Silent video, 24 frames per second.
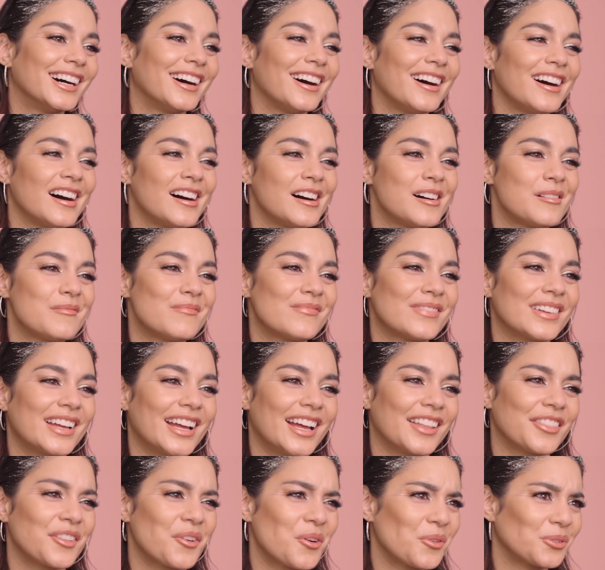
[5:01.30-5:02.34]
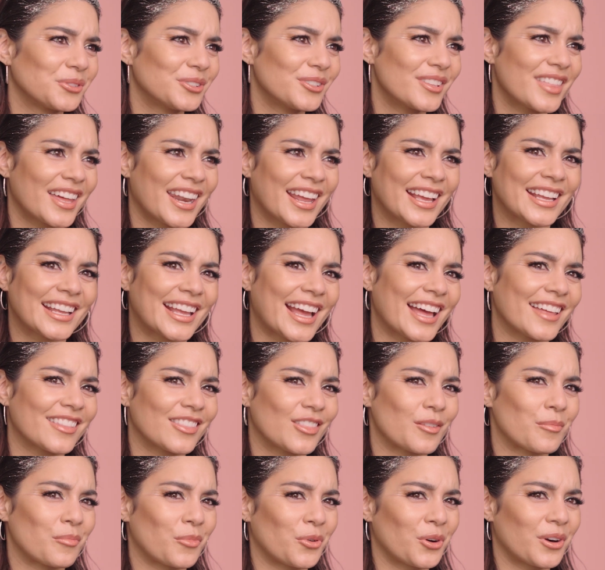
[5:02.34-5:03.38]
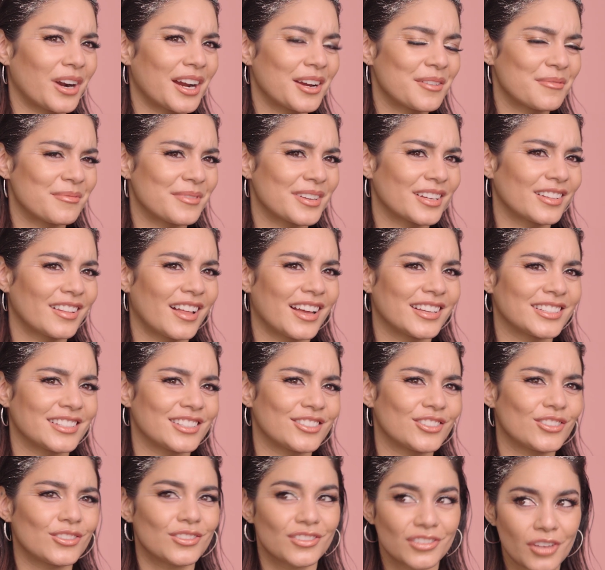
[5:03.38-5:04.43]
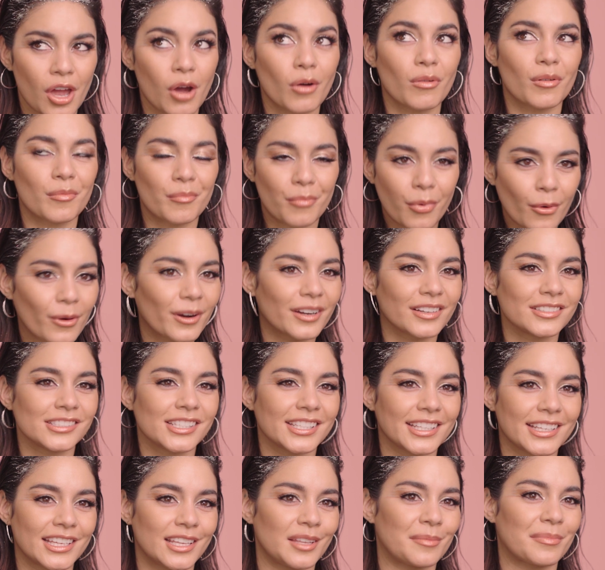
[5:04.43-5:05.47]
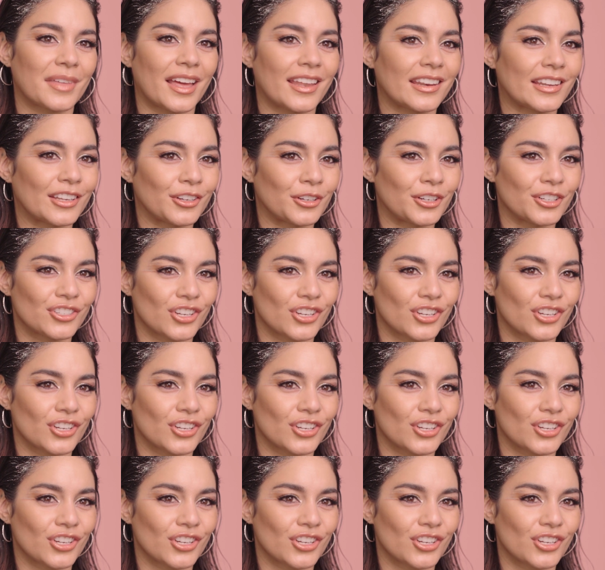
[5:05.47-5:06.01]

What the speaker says: And the older that I get, the more I realize it's so important to keep that inner